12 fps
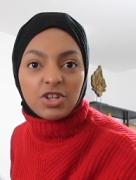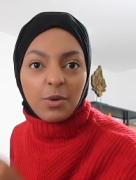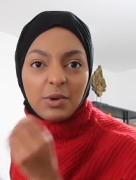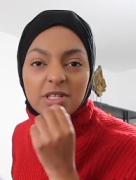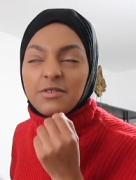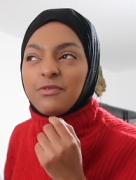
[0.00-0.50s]
So
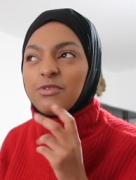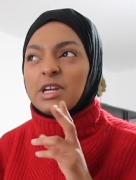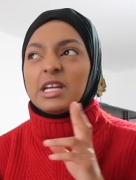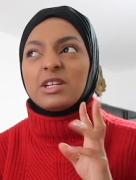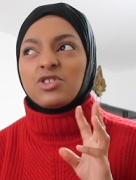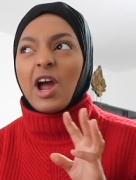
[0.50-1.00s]
I went to
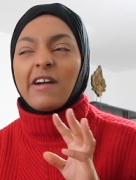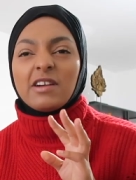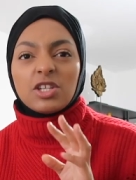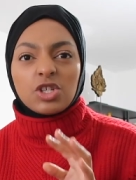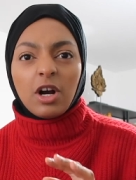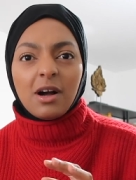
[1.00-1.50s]
three
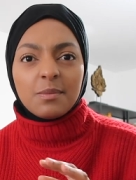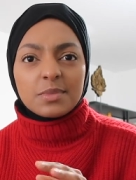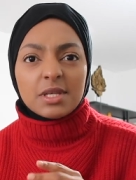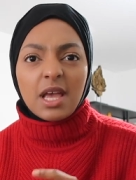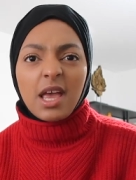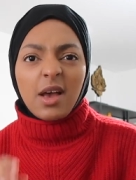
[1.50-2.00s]
charity
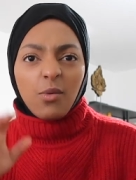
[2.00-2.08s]
shops.